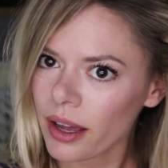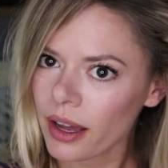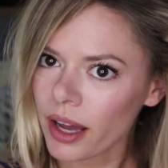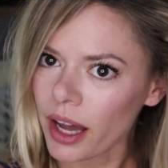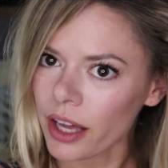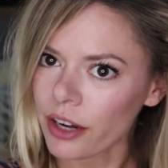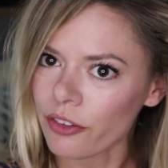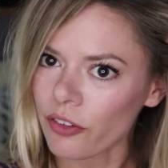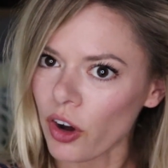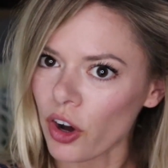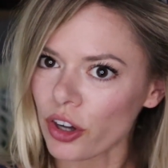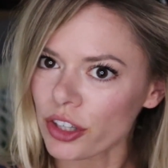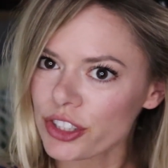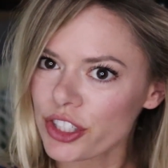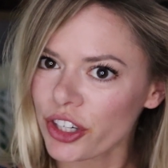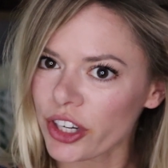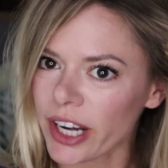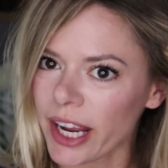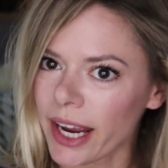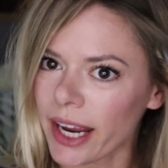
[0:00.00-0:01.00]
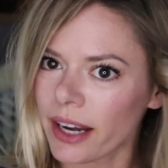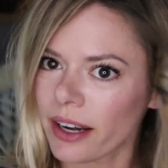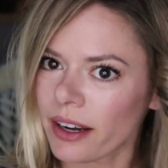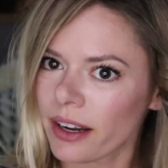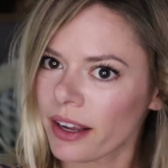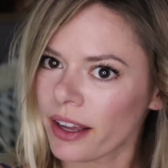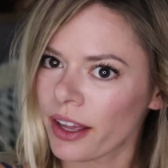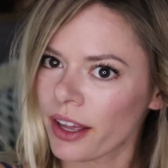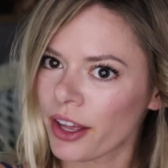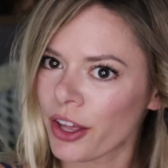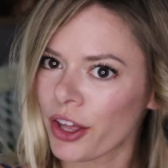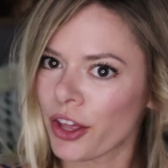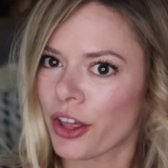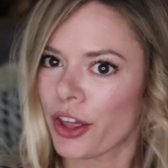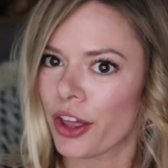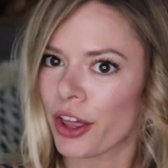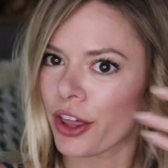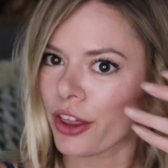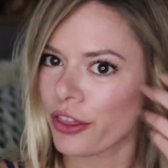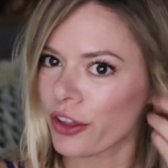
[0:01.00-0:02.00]
kind of alternate
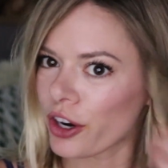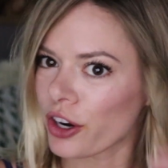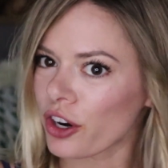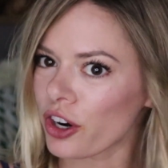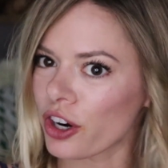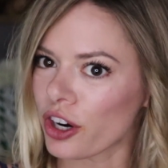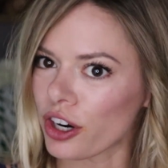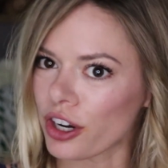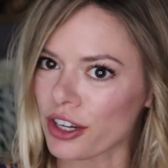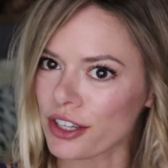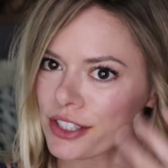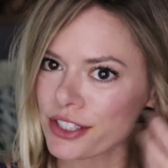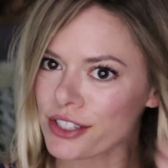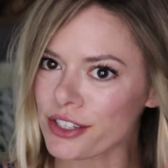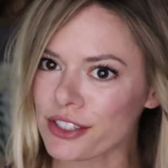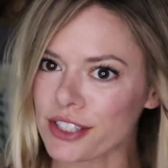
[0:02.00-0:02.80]
their curls.